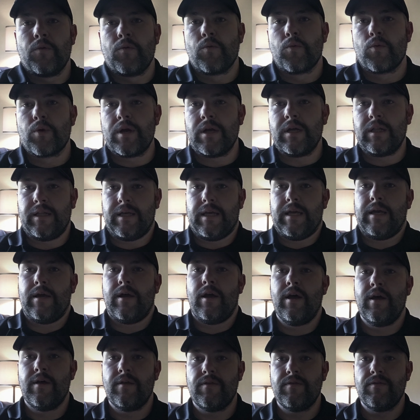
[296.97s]

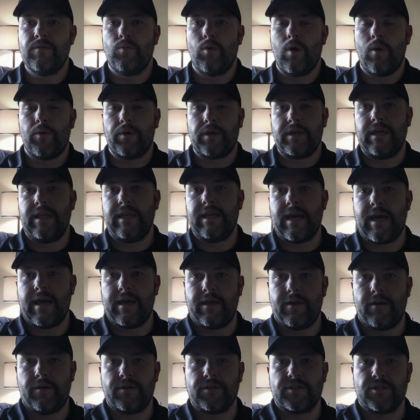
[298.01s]
Really, what we're getting
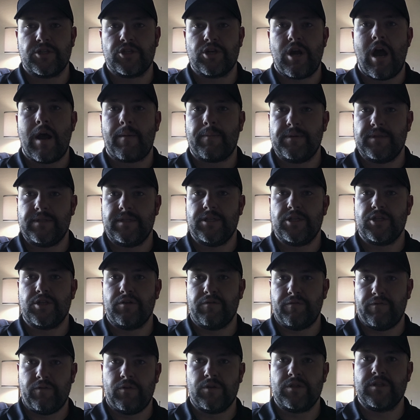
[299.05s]
at here is shock
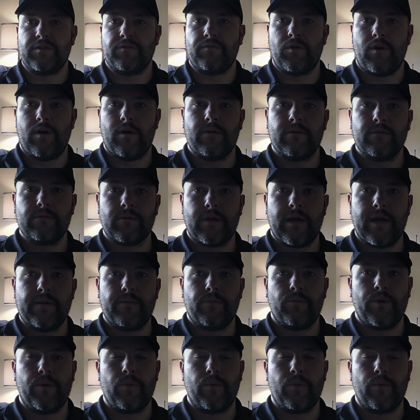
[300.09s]
position, first of all, right?